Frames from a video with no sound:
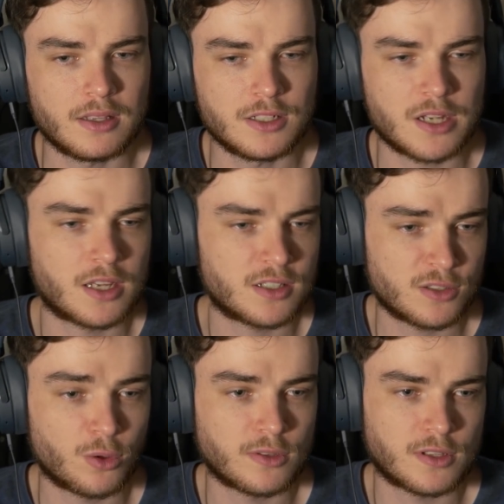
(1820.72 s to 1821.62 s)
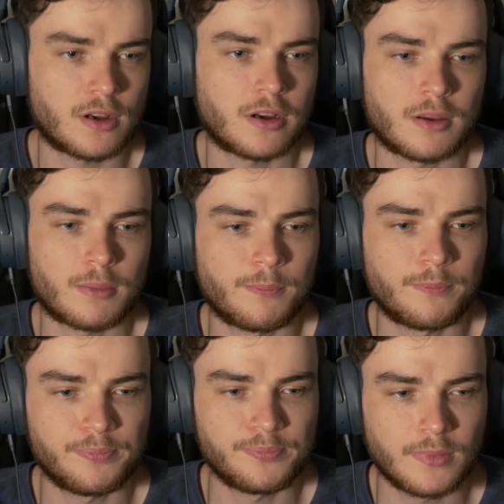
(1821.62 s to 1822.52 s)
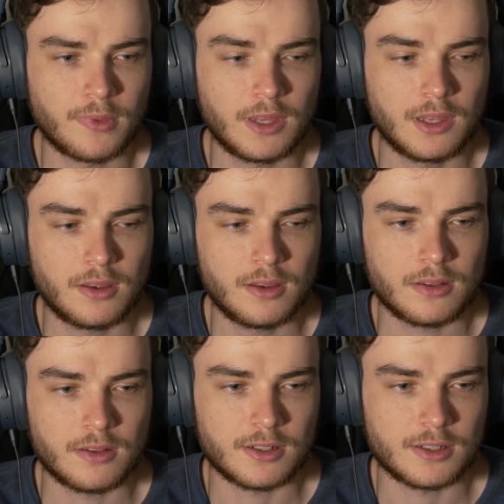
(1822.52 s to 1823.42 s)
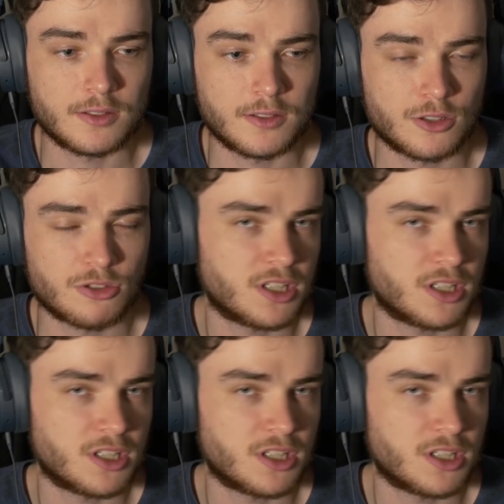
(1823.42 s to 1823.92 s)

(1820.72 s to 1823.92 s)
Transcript: that changes all the time, that is